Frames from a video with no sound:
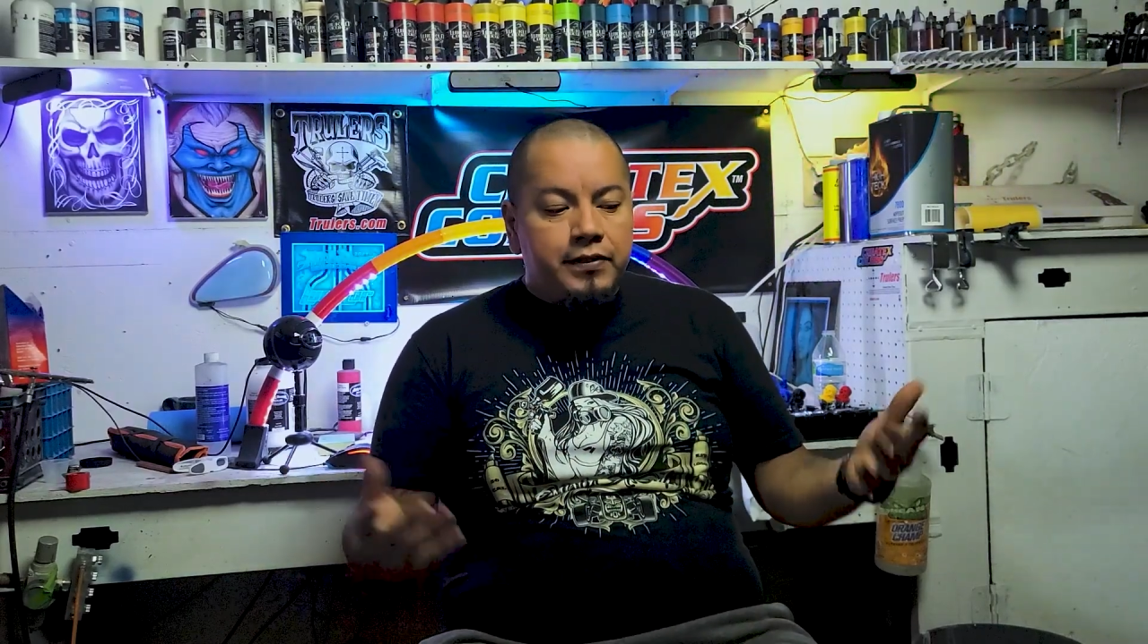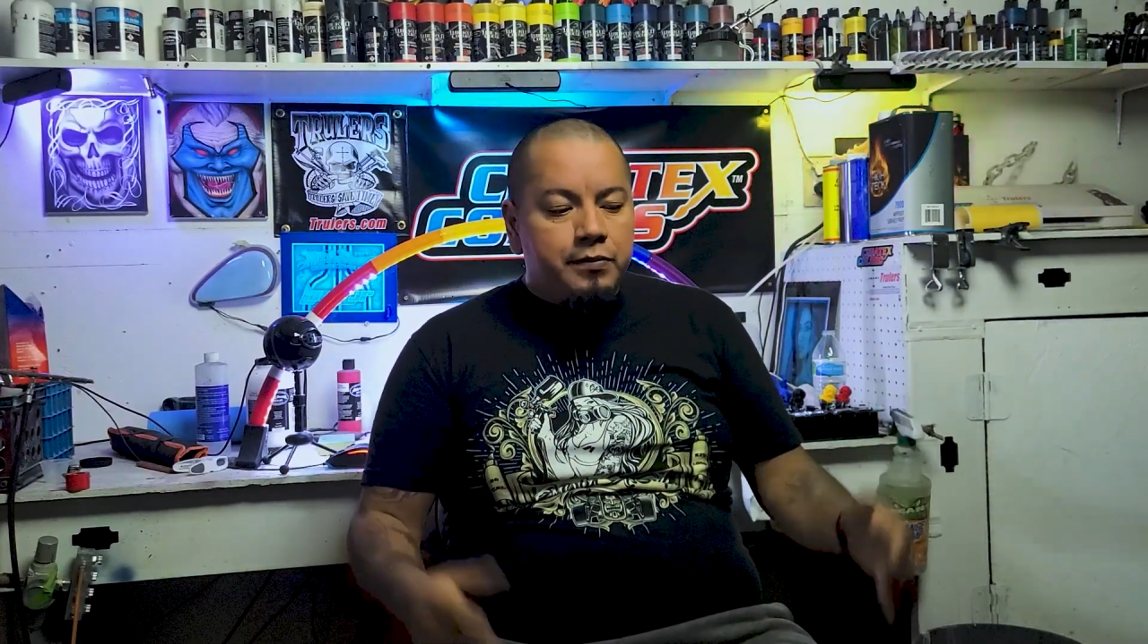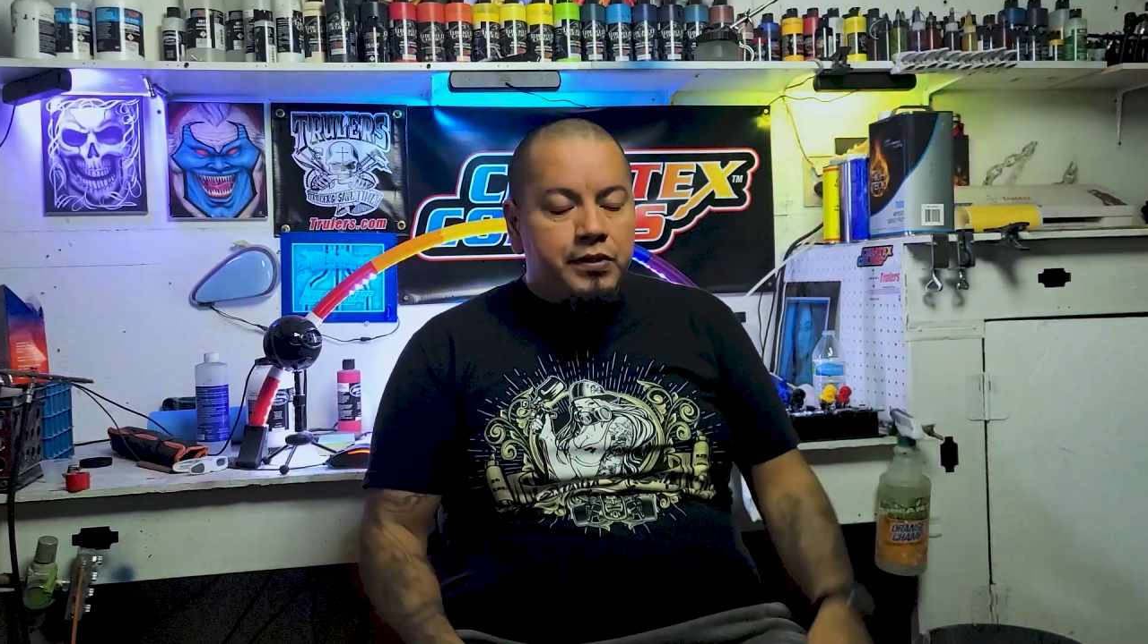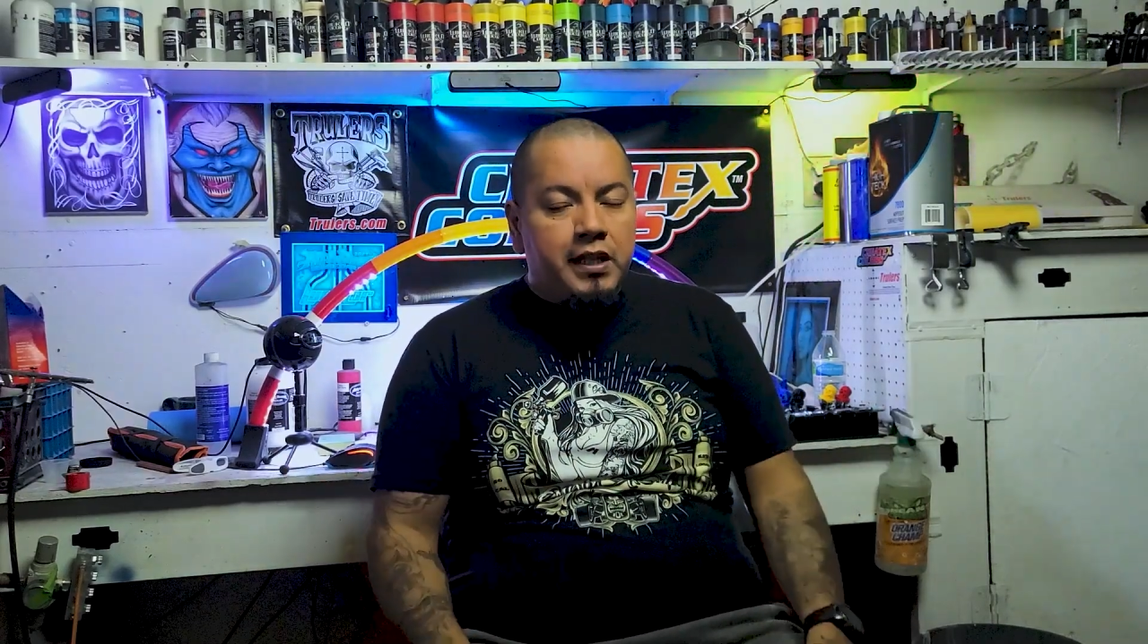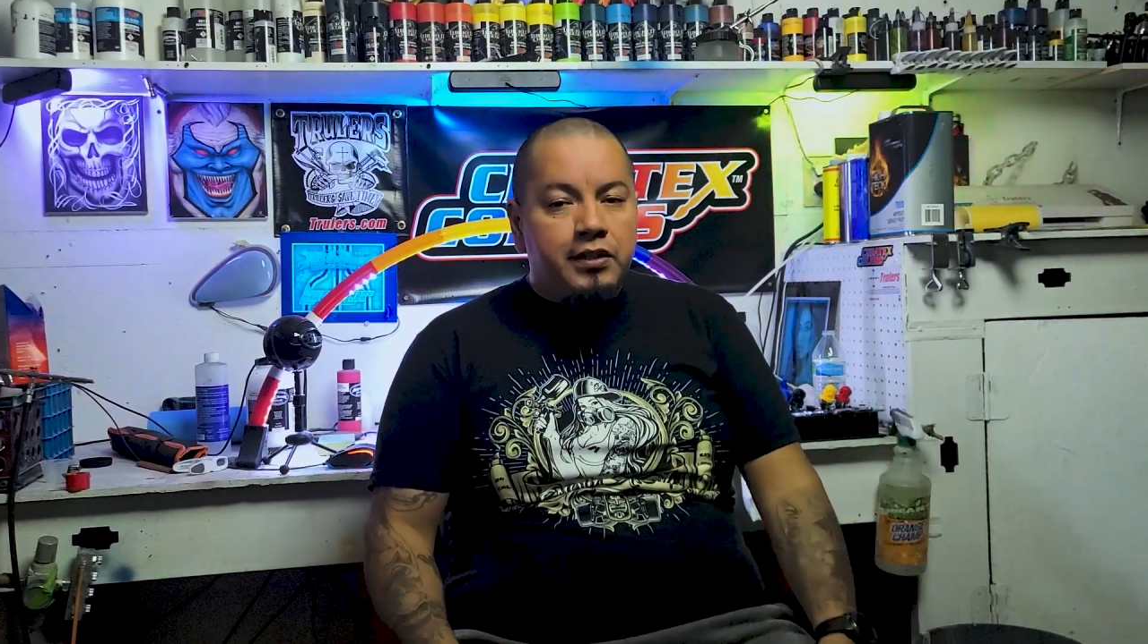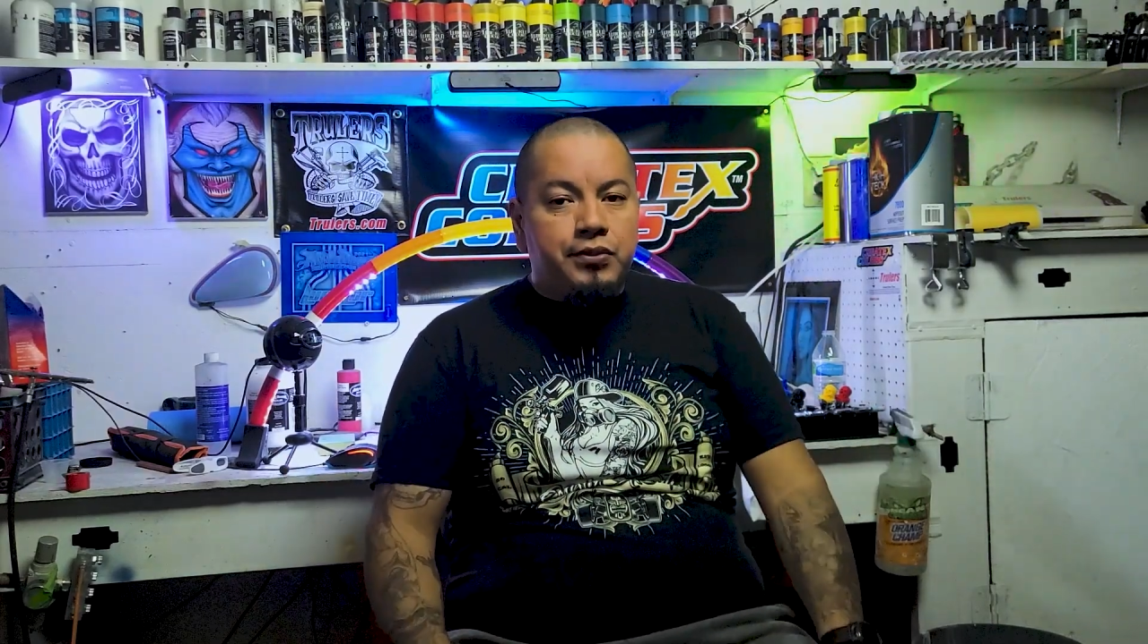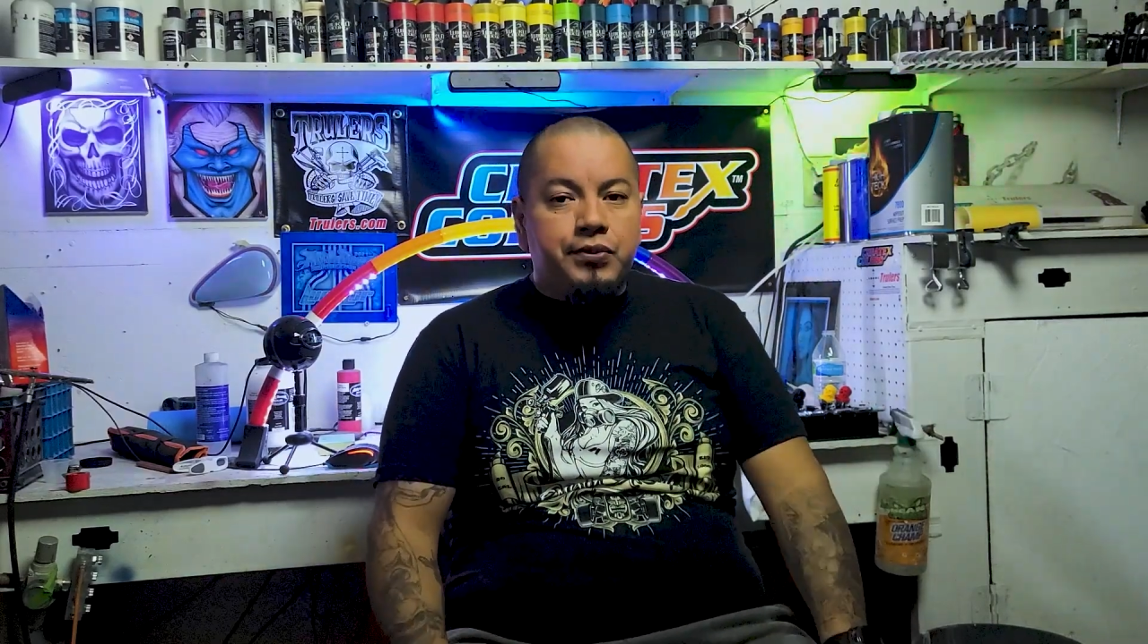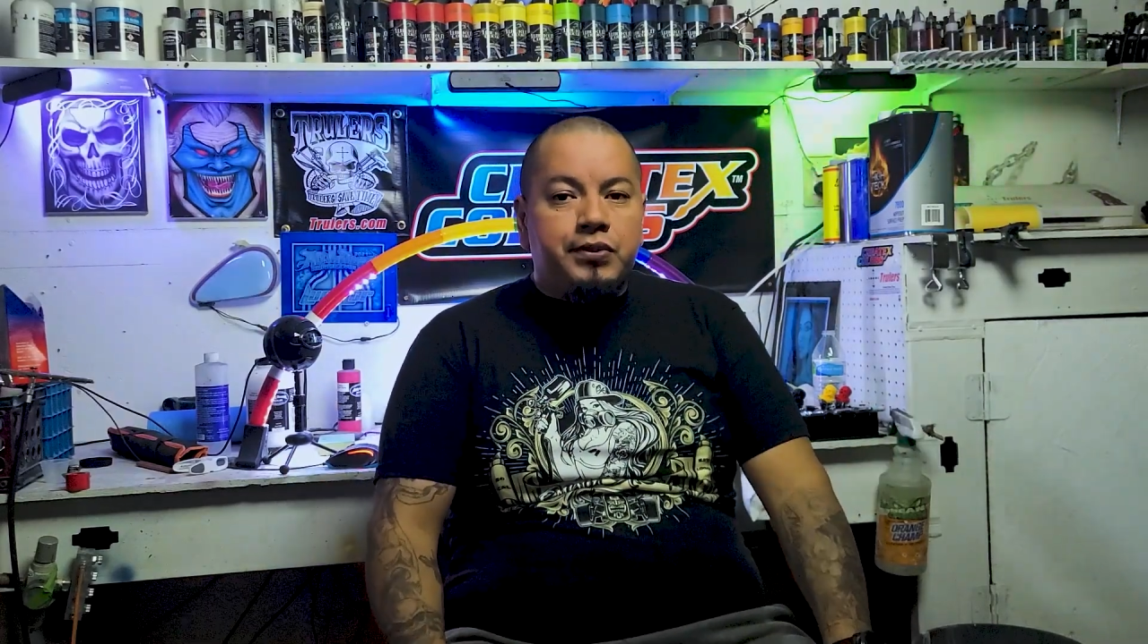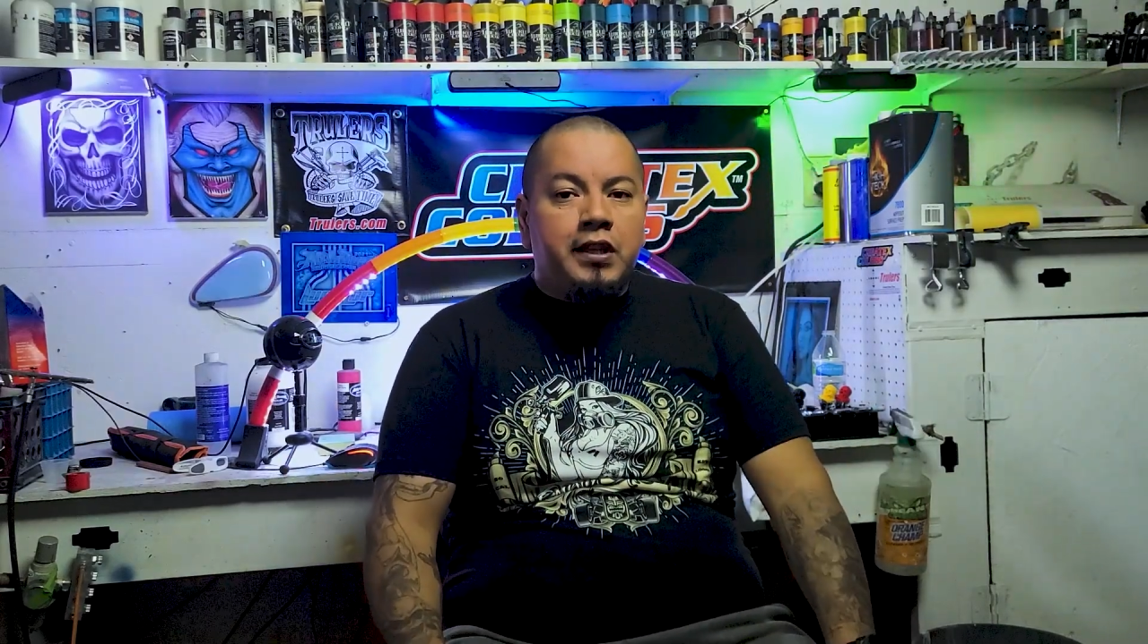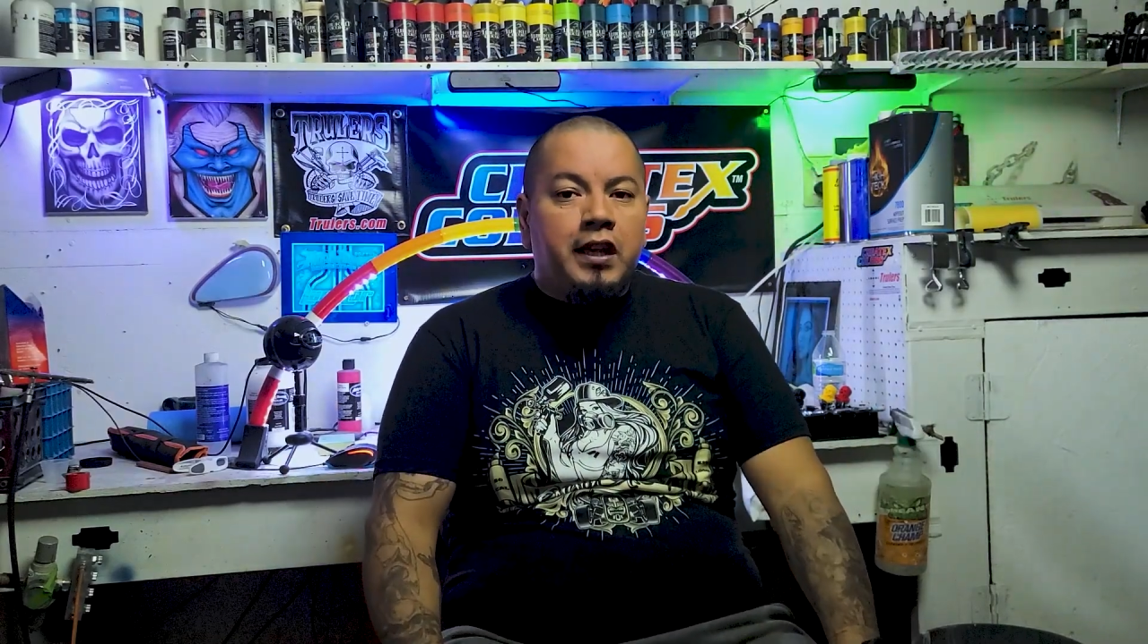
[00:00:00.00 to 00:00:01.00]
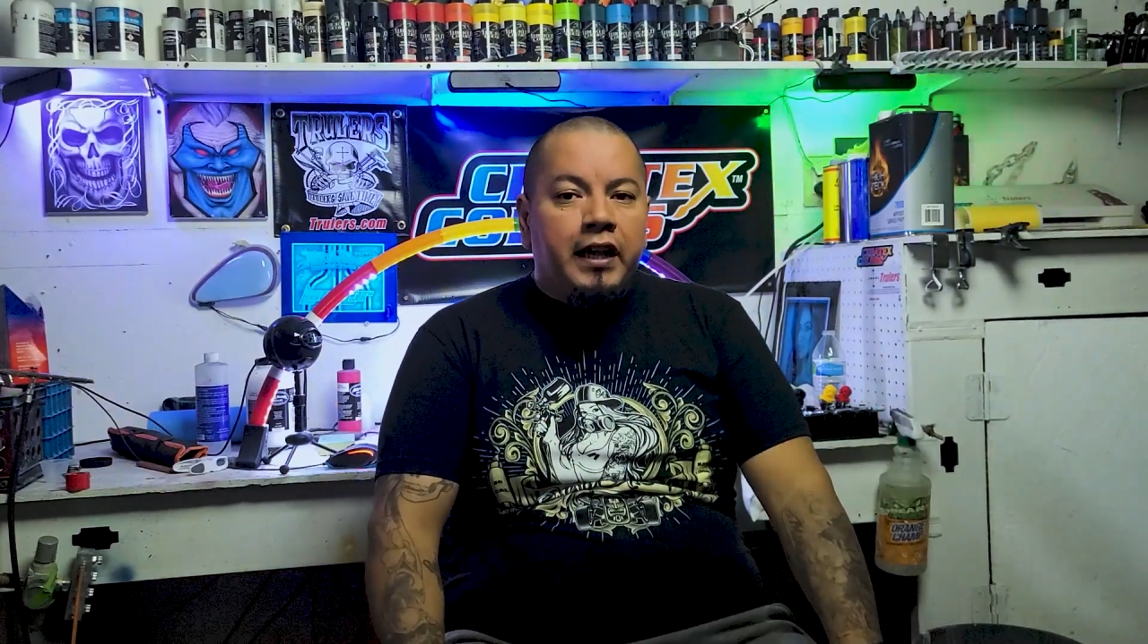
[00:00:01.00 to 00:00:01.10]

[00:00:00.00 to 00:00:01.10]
some stencils.